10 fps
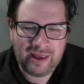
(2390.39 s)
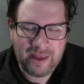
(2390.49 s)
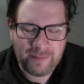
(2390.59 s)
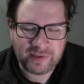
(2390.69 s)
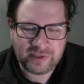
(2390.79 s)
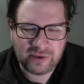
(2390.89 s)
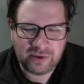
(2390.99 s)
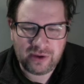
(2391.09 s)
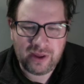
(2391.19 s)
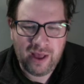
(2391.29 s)

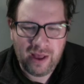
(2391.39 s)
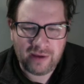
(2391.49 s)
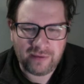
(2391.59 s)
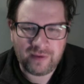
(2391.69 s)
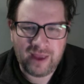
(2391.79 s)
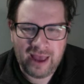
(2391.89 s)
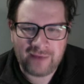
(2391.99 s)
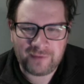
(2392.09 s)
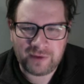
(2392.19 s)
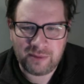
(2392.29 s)
episode of
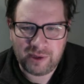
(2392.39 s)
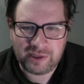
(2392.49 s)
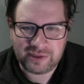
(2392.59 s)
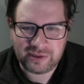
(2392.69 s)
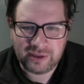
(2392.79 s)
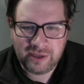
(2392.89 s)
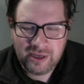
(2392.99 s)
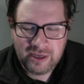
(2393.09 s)
After the Buzzer.